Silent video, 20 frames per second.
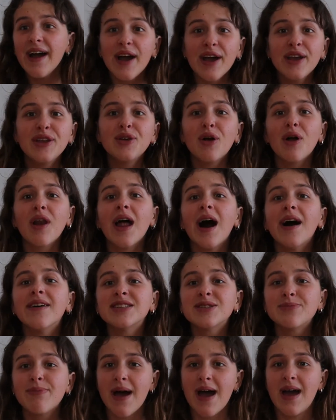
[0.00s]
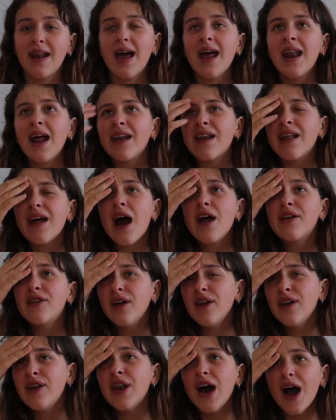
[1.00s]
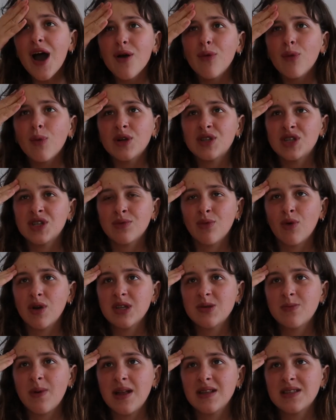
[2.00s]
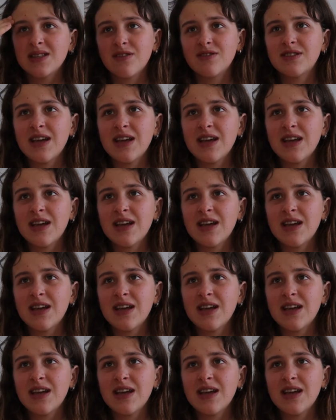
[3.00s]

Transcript: in your lifespan. And I don't know which is more expensive,